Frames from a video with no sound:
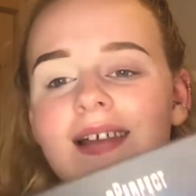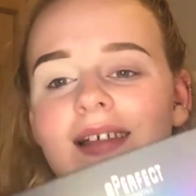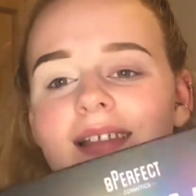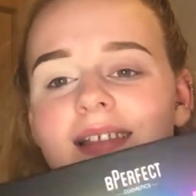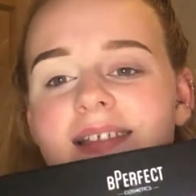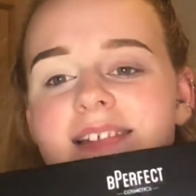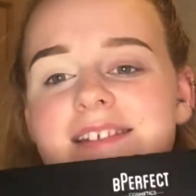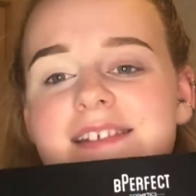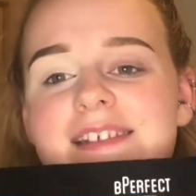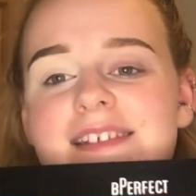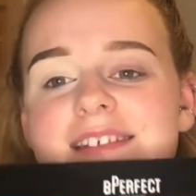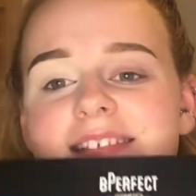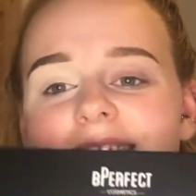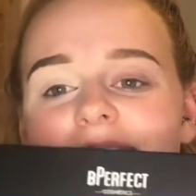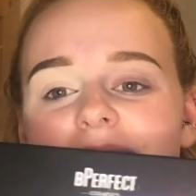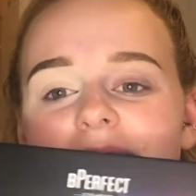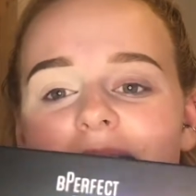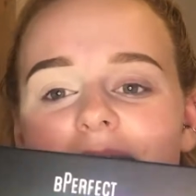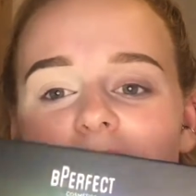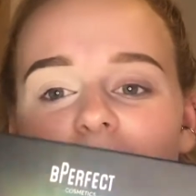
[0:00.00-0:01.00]
This is
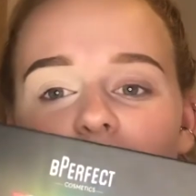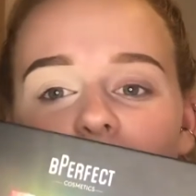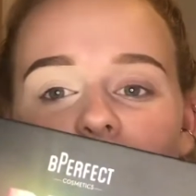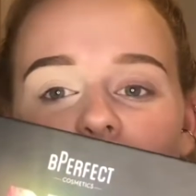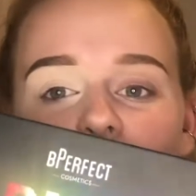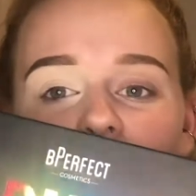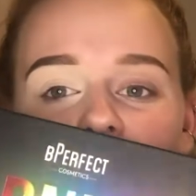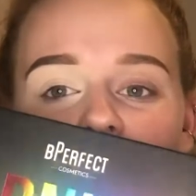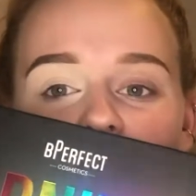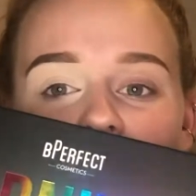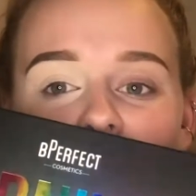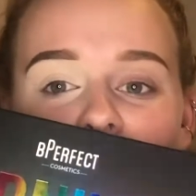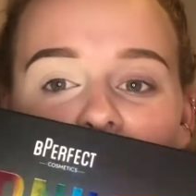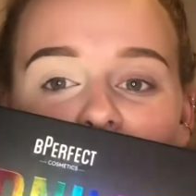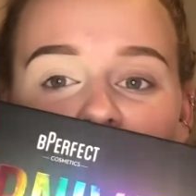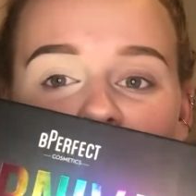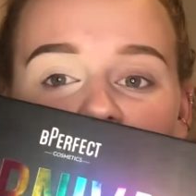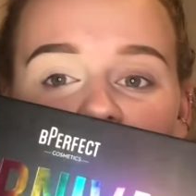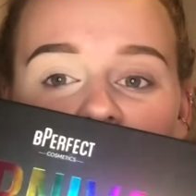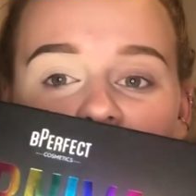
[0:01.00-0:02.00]
the
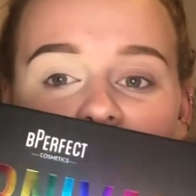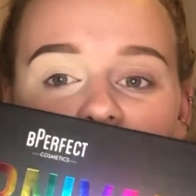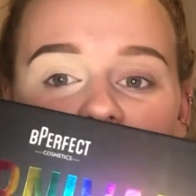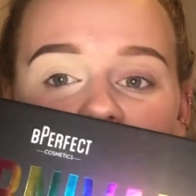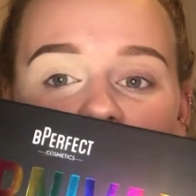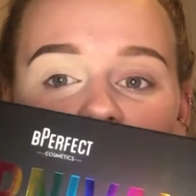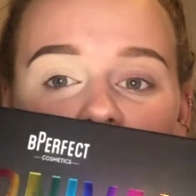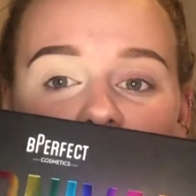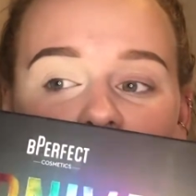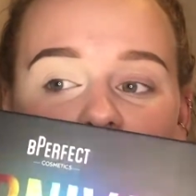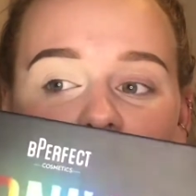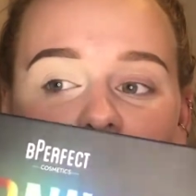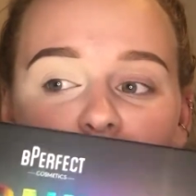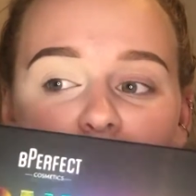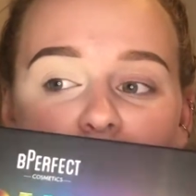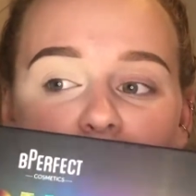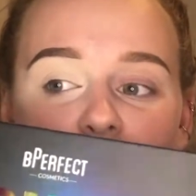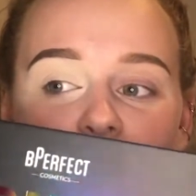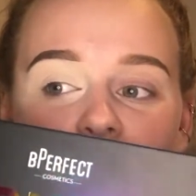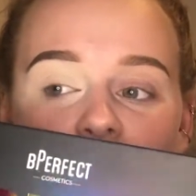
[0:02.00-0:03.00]
BPerfect
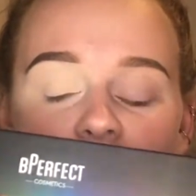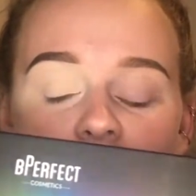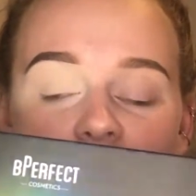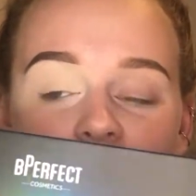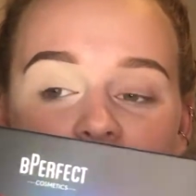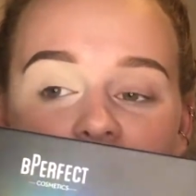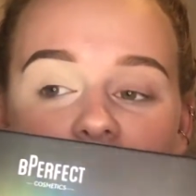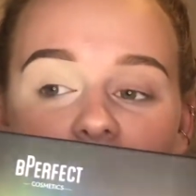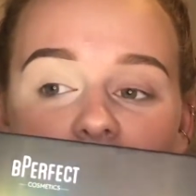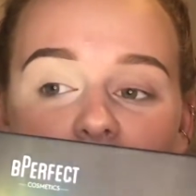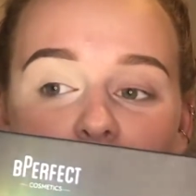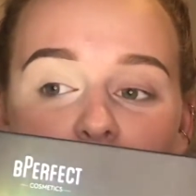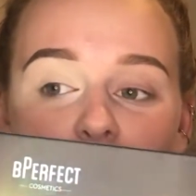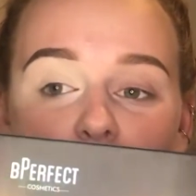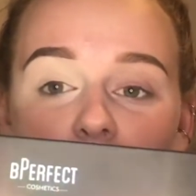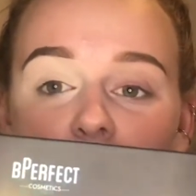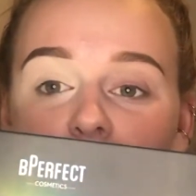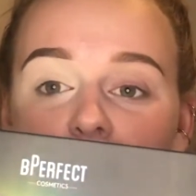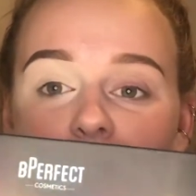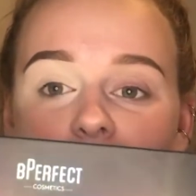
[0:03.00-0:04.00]
Carnival XL
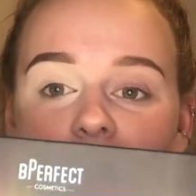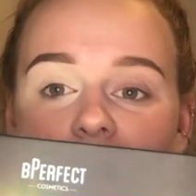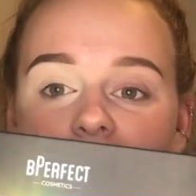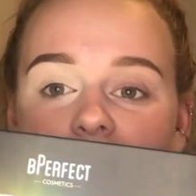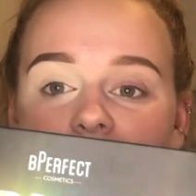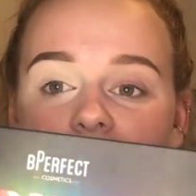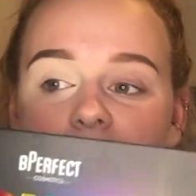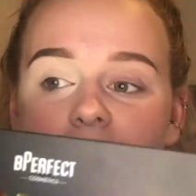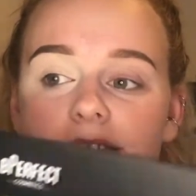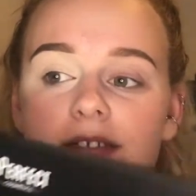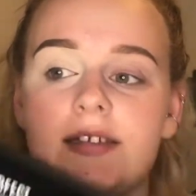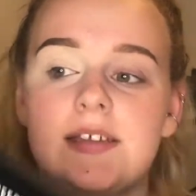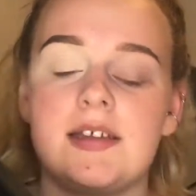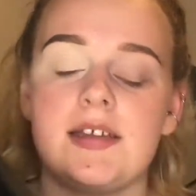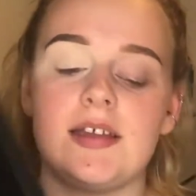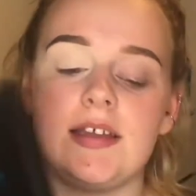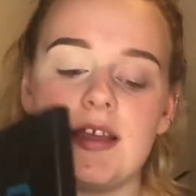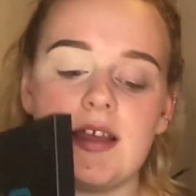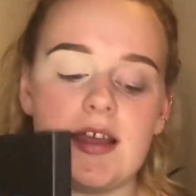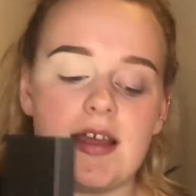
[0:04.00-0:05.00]
Pro palette.
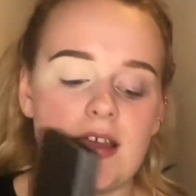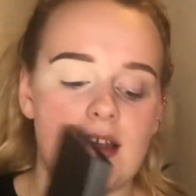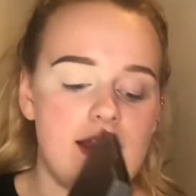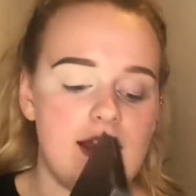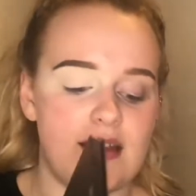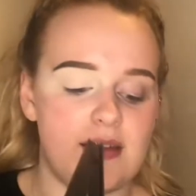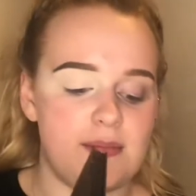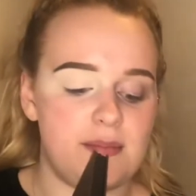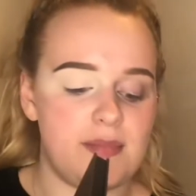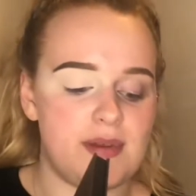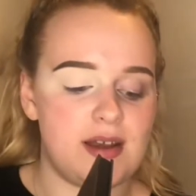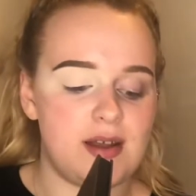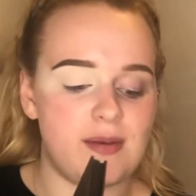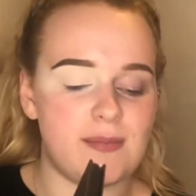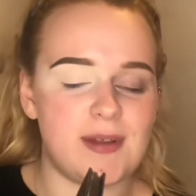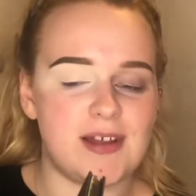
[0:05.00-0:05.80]
Now I'm not